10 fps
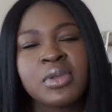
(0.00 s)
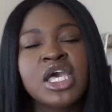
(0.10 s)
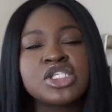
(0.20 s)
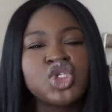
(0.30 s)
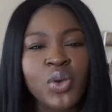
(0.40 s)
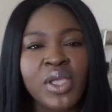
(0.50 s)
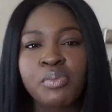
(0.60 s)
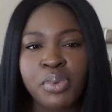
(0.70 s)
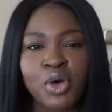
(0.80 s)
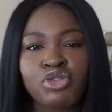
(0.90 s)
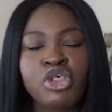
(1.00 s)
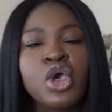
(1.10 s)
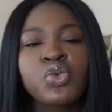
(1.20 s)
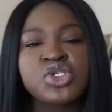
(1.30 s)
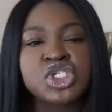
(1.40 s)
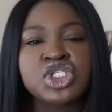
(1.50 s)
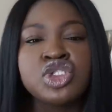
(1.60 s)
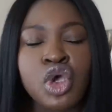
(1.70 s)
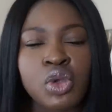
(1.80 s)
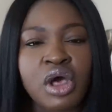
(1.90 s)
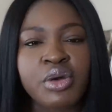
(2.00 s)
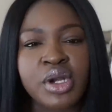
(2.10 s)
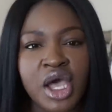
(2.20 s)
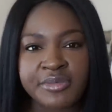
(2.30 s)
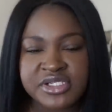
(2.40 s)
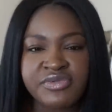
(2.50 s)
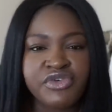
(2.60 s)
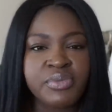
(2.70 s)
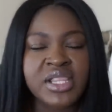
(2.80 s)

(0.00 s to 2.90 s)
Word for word: Because doing both was just no longer an option for me.